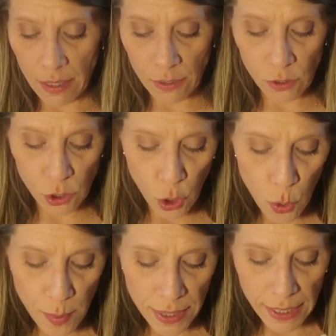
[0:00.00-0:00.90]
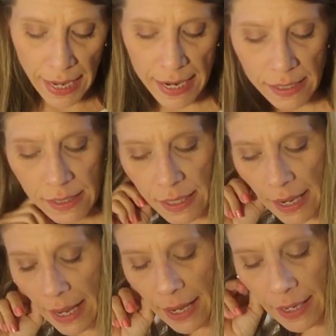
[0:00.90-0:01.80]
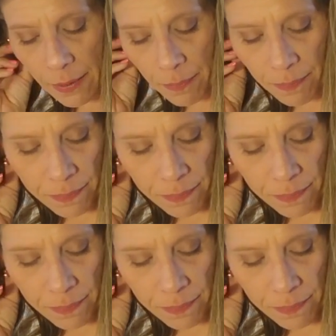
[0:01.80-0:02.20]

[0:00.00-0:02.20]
It's so been the case today.